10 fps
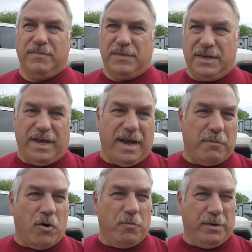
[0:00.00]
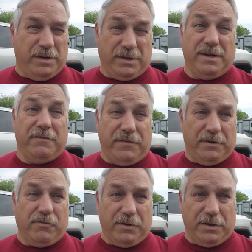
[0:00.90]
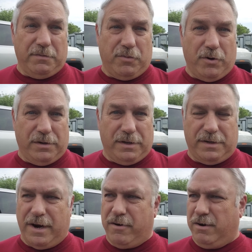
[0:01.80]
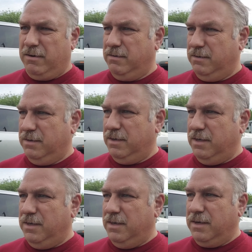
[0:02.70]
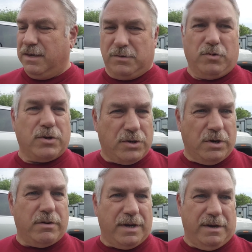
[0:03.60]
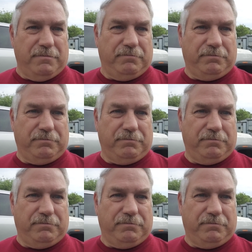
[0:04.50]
Today I'm hoping it's going to feel really important to Tara. Because we're showing up.